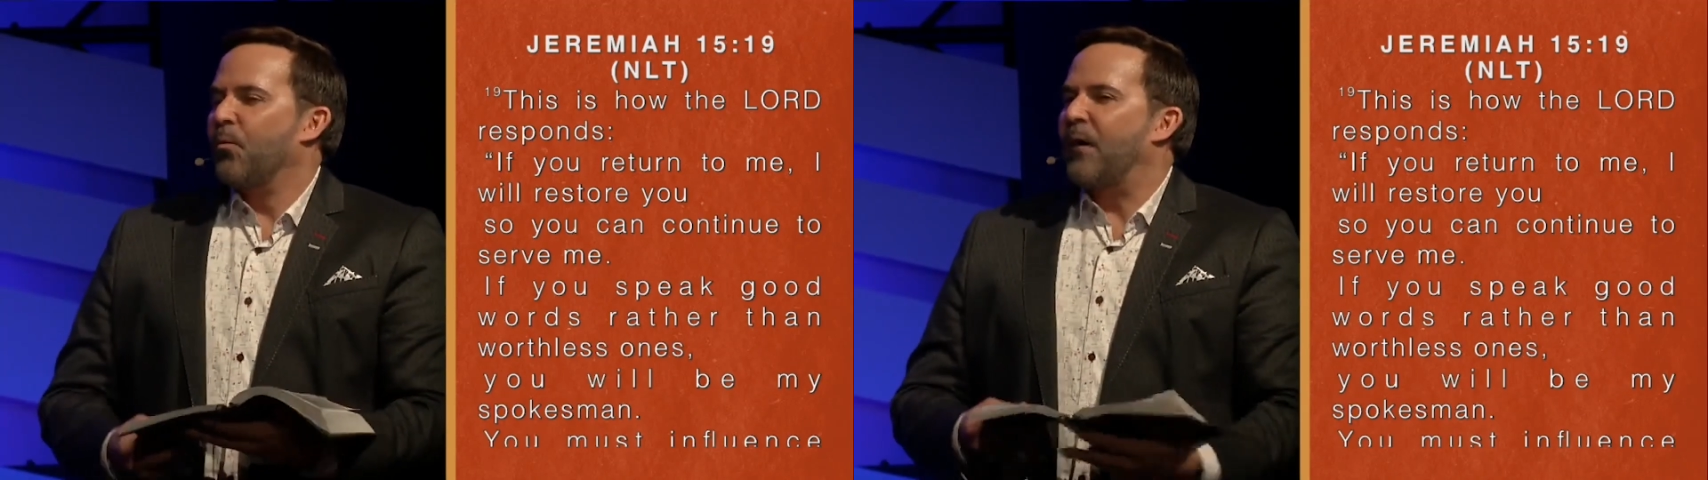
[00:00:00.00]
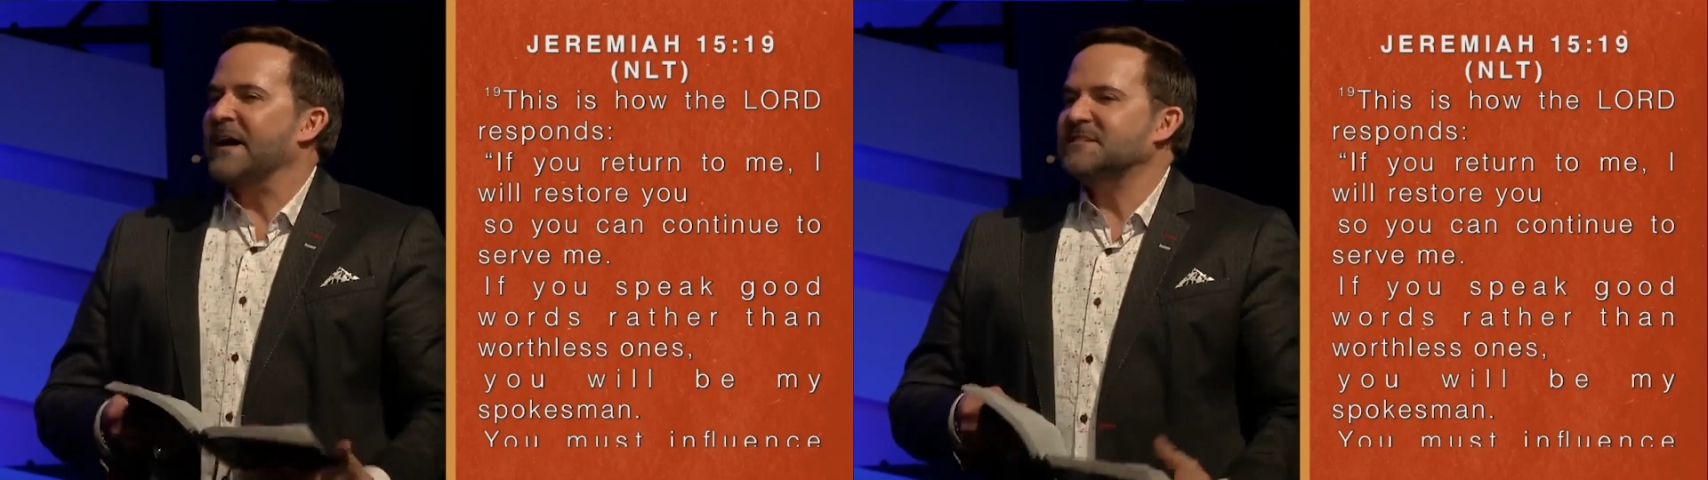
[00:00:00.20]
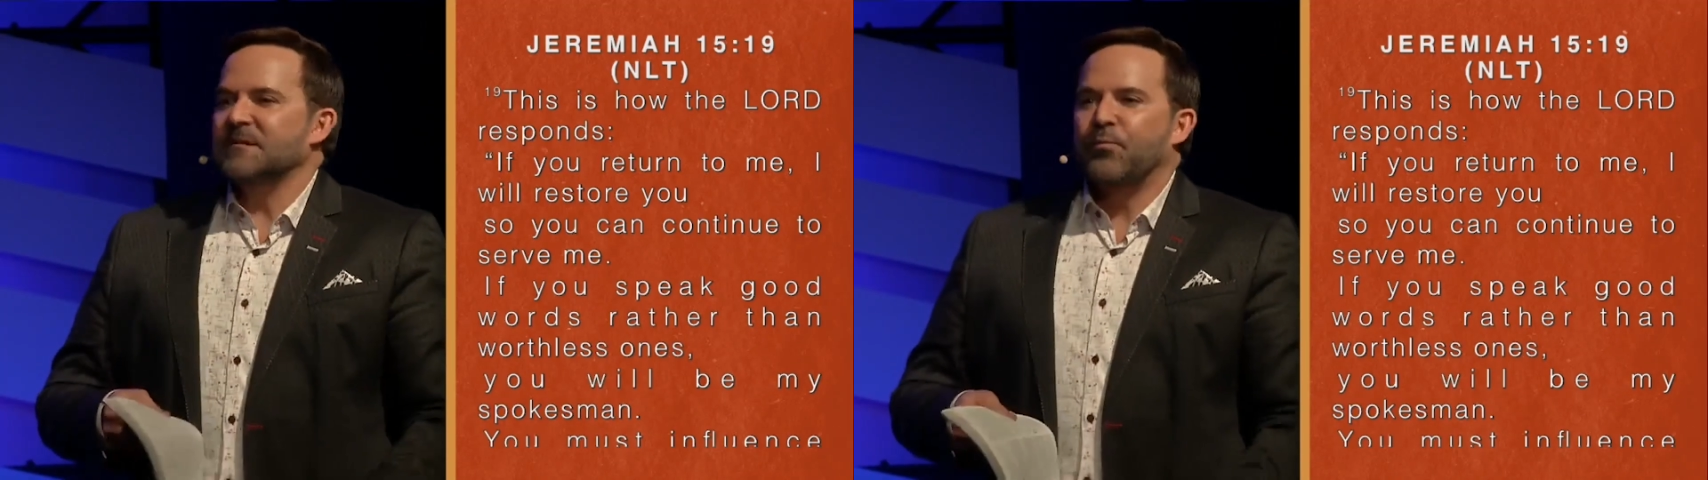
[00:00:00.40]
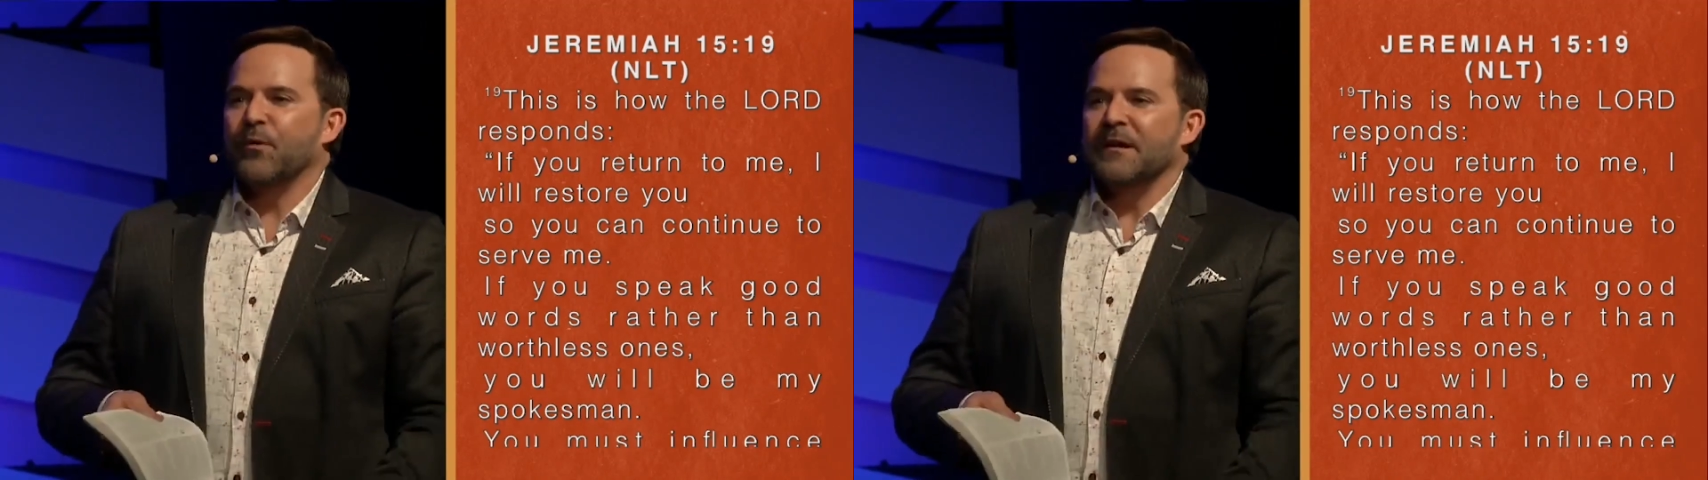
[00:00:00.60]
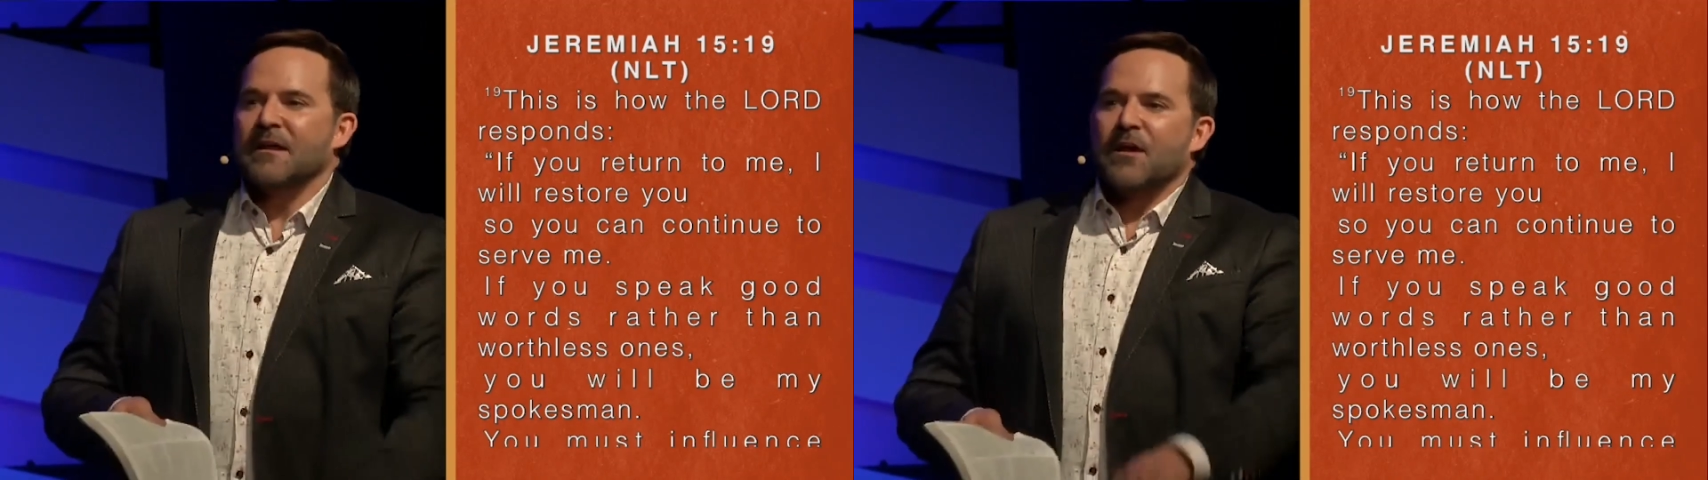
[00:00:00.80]
why is that
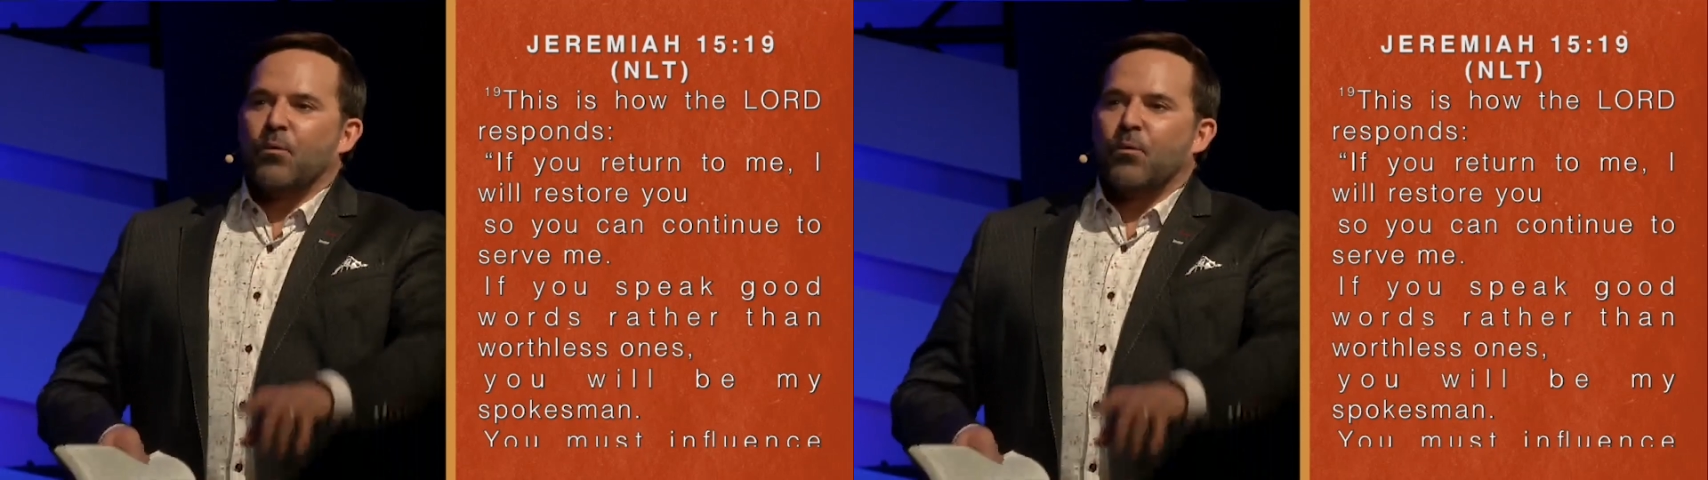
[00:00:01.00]
important?